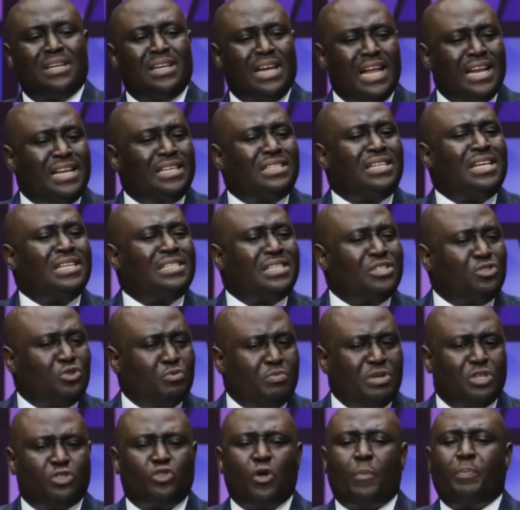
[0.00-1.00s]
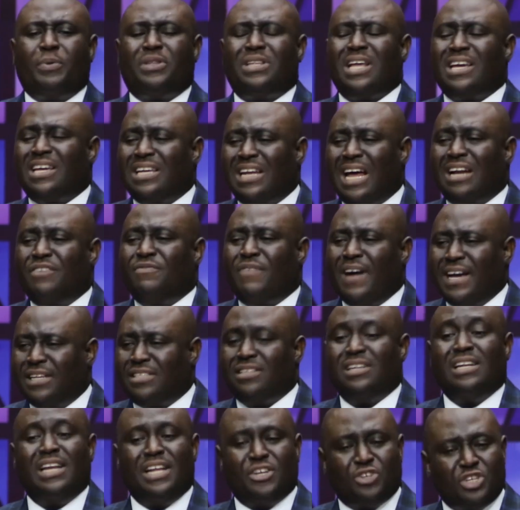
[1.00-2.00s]
Ladies, listen to me. Stop taking
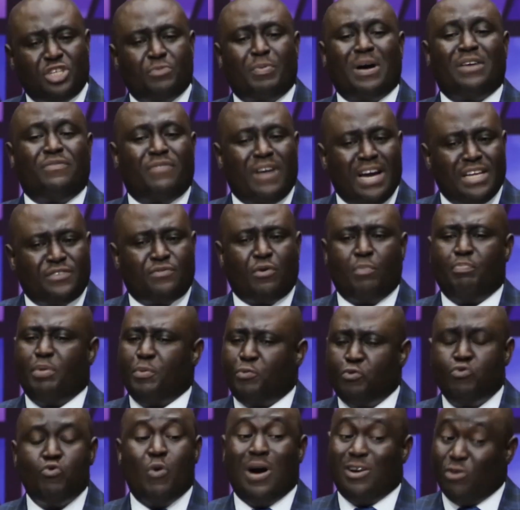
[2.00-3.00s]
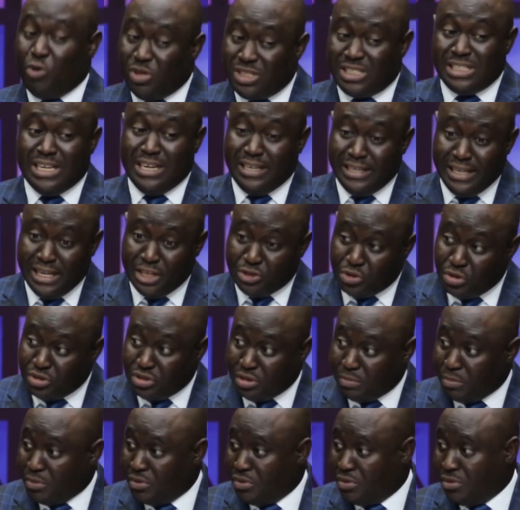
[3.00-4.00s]
advice, relationship advice from people who are not in a
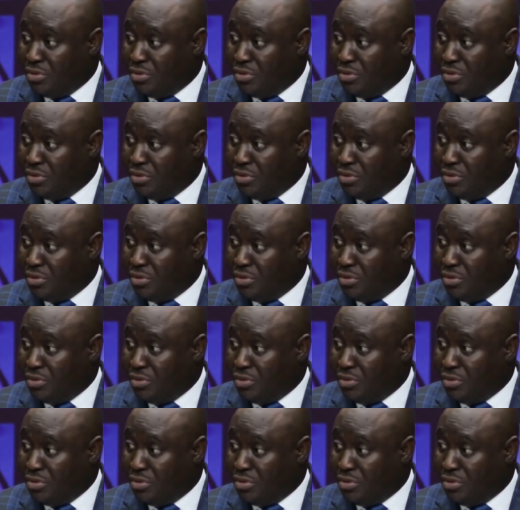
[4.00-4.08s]
relationship.